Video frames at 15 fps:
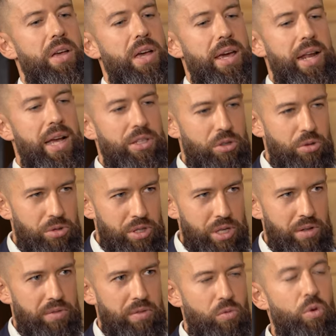and ask
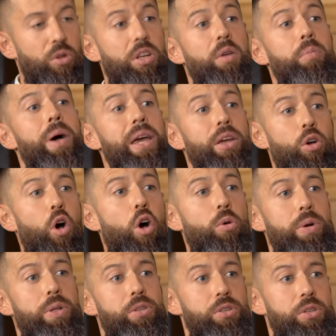yourself, what are my
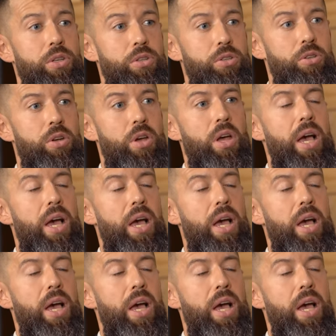currencies?